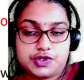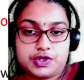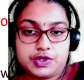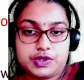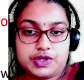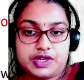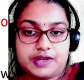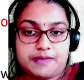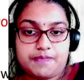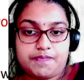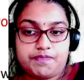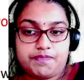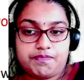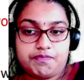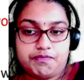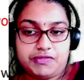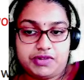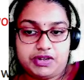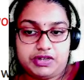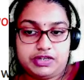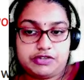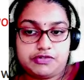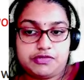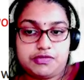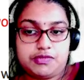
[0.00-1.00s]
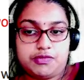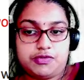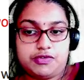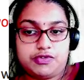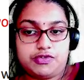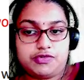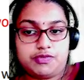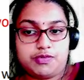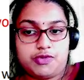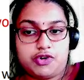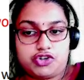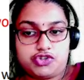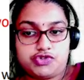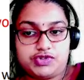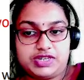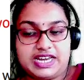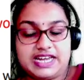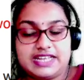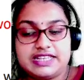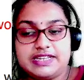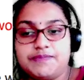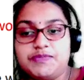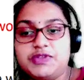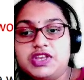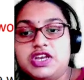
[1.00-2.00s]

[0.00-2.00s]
Okay, brought together.